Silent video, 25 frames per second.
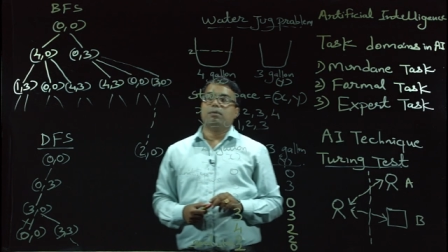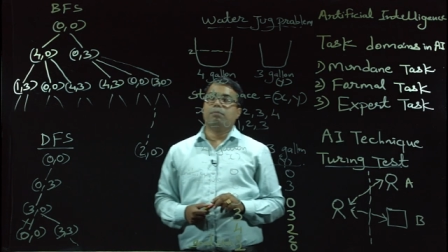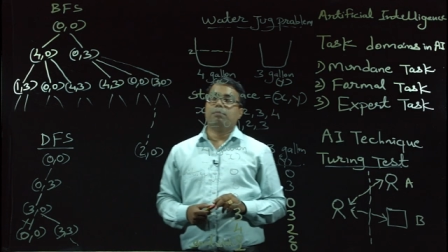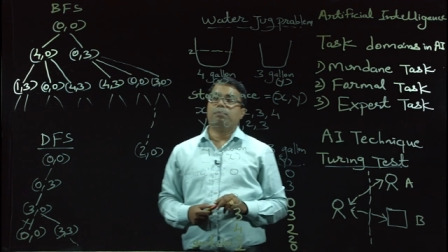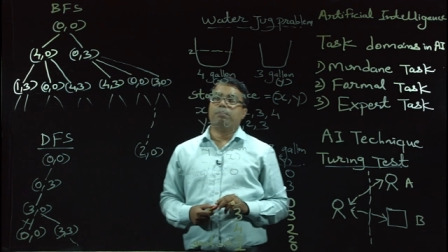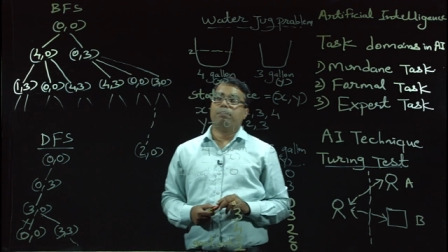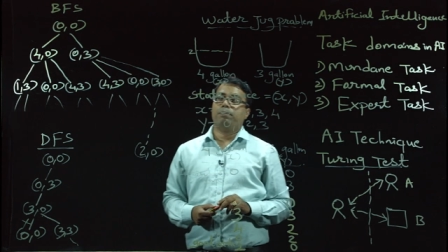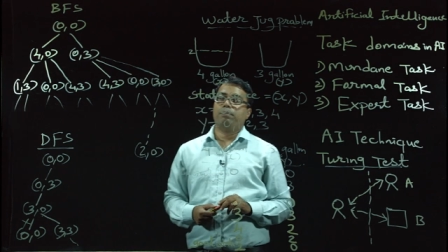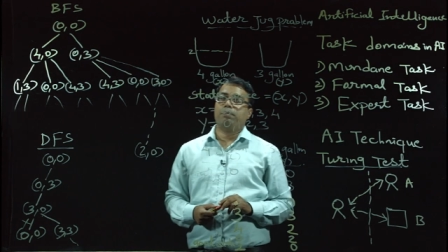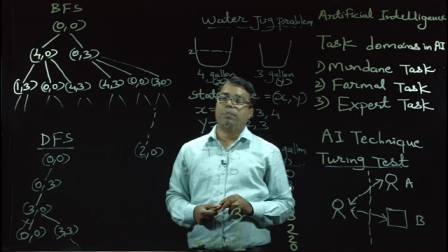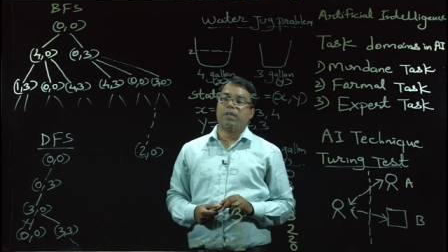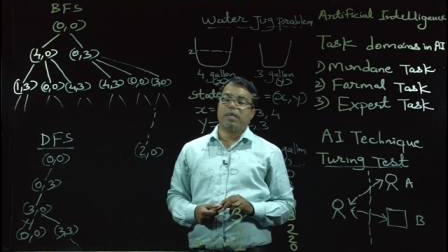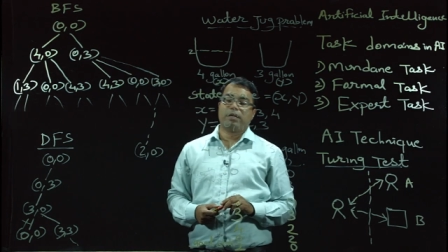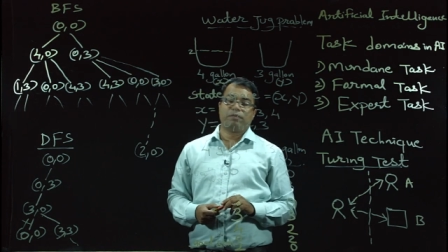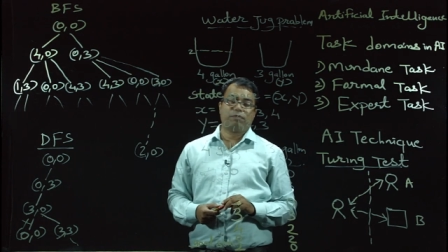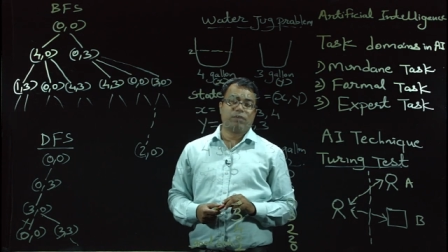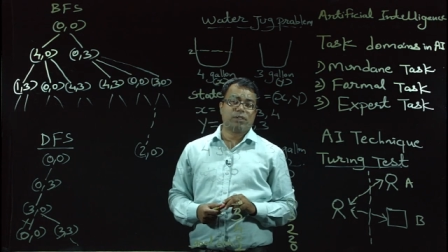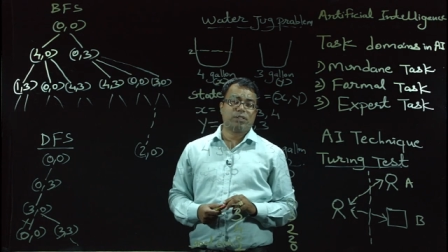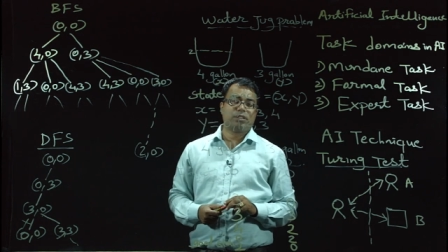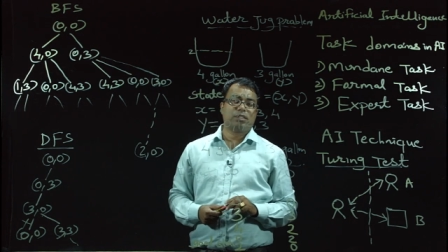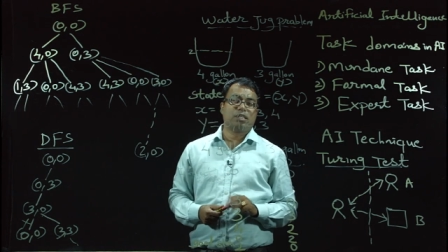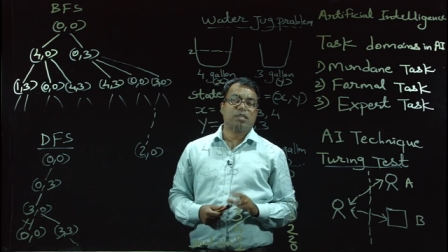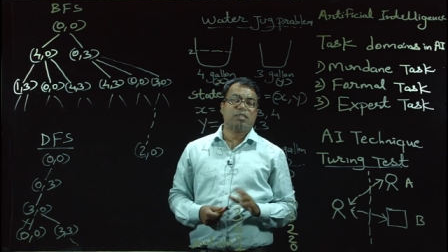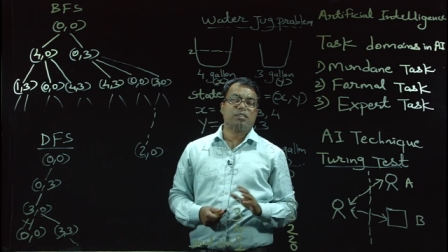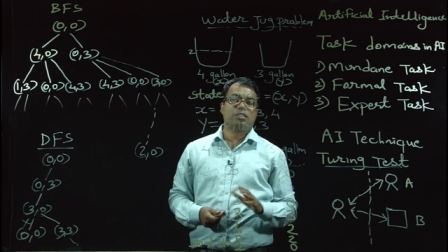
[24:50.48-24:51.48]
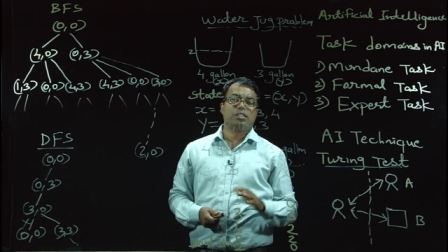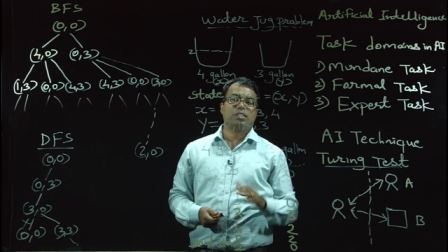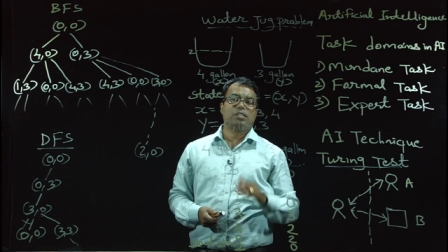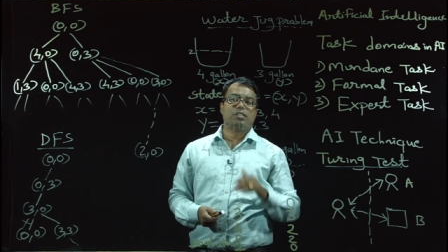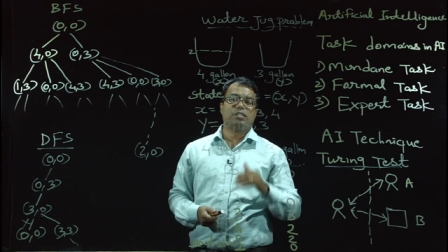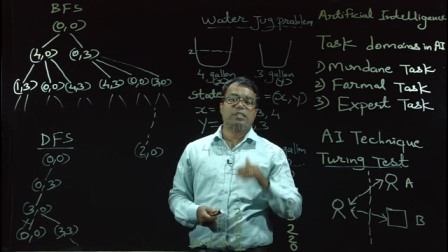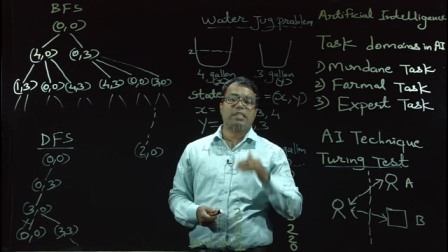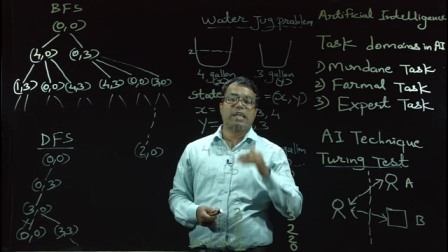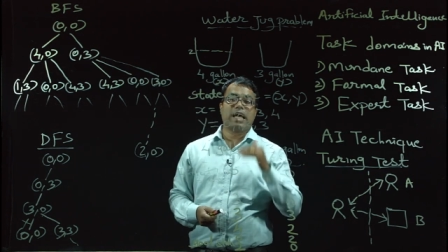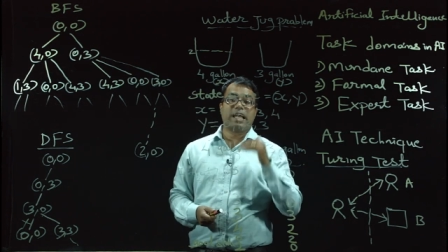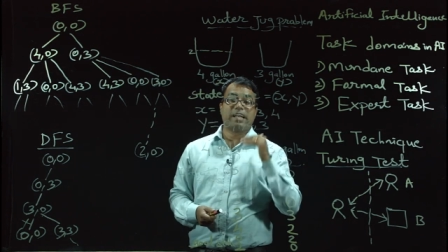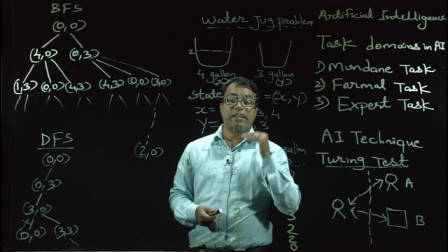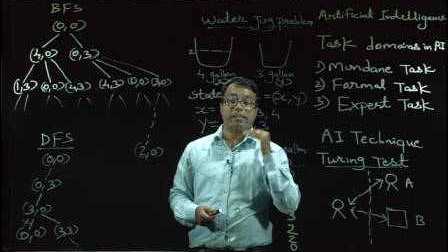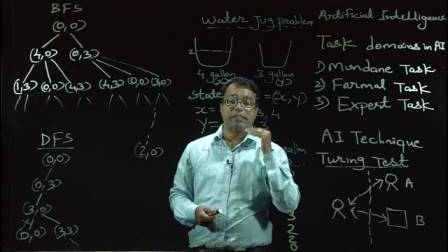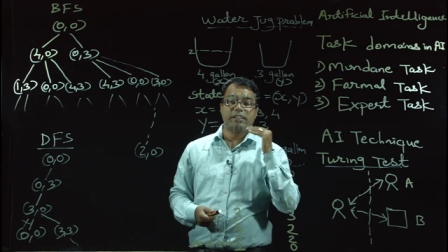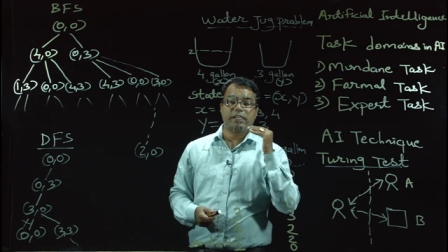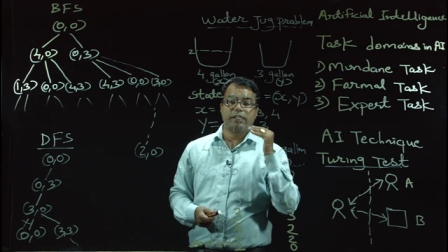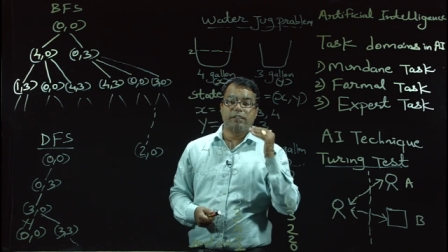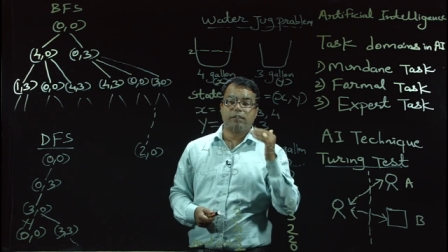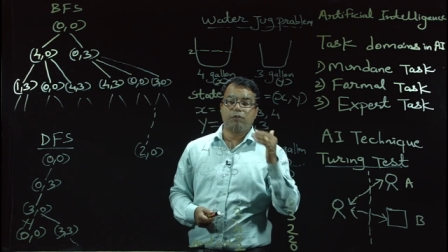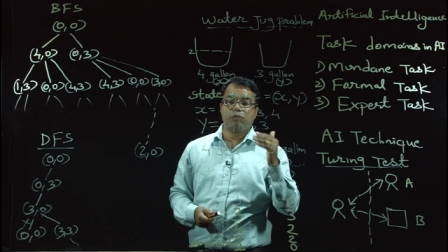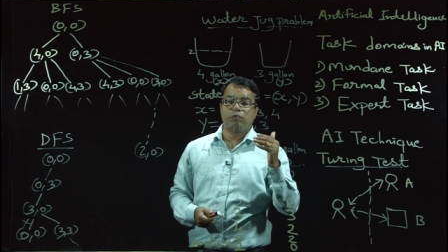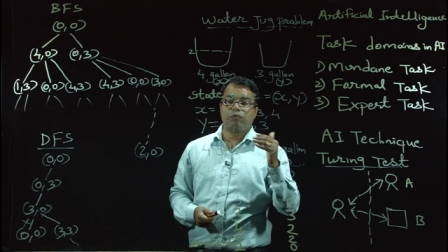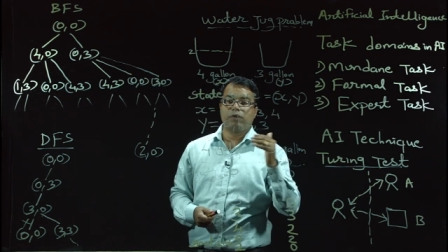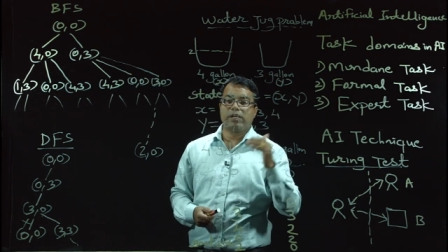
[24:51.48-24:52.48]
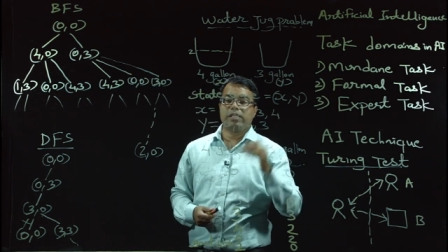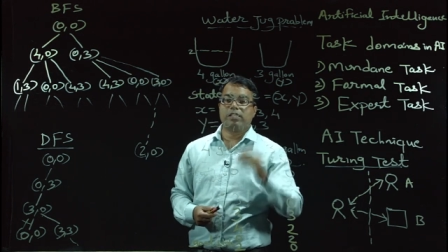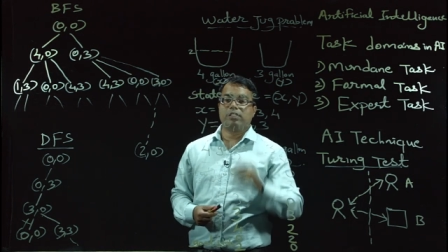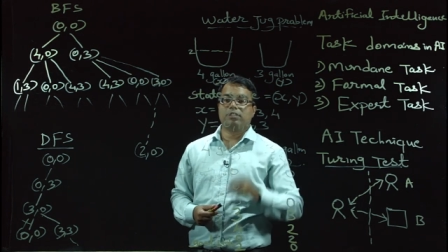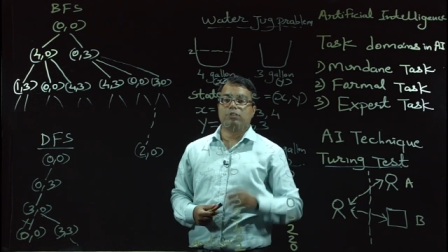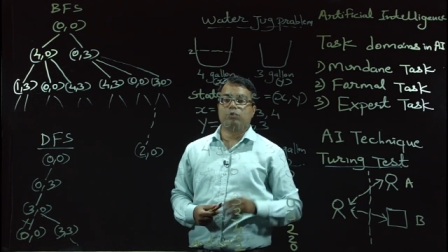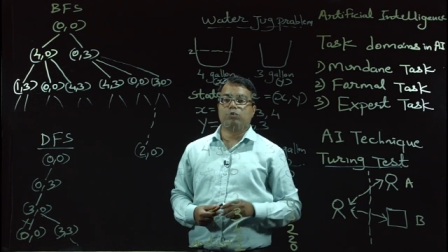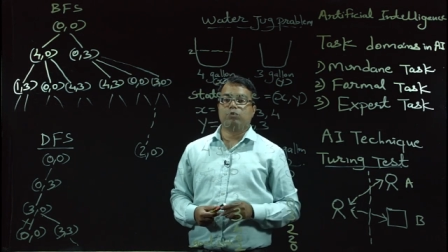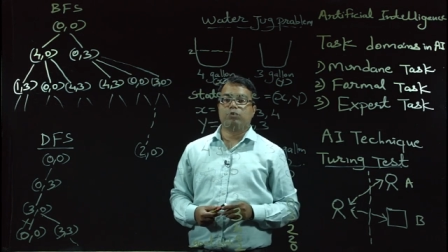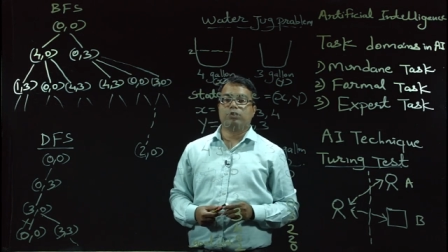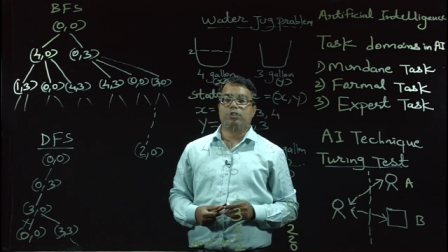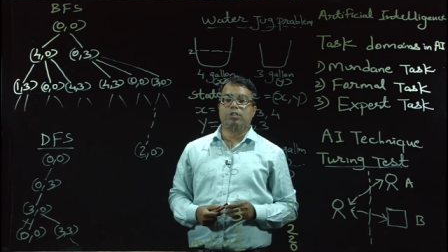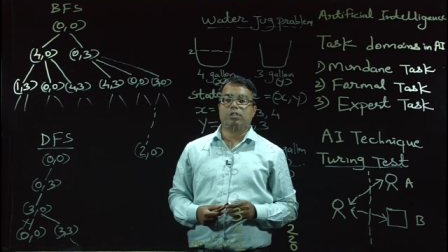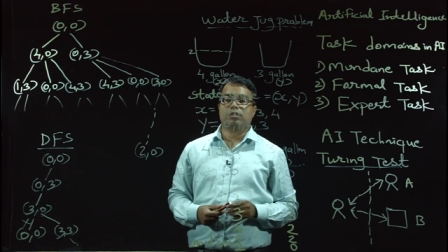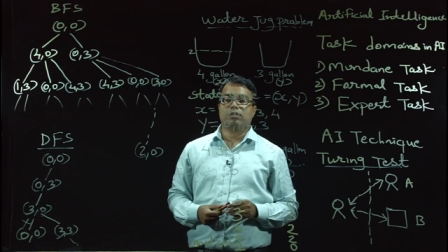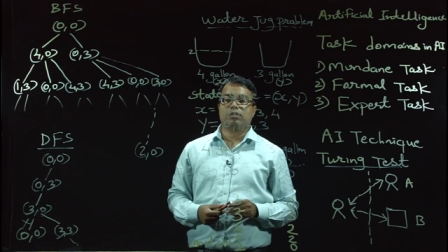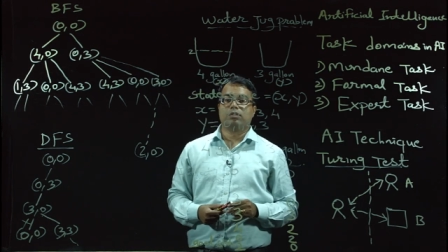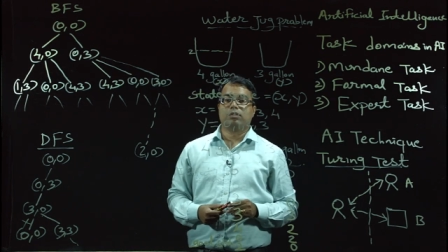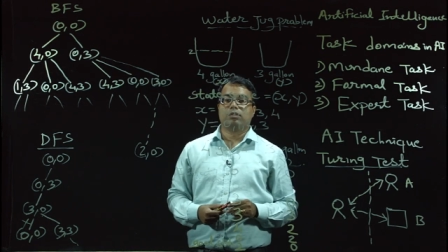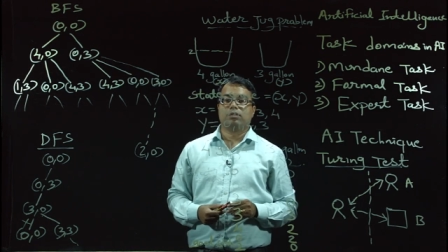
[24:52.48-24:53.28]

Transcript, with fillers: breadth first search is guaranteed to find a solution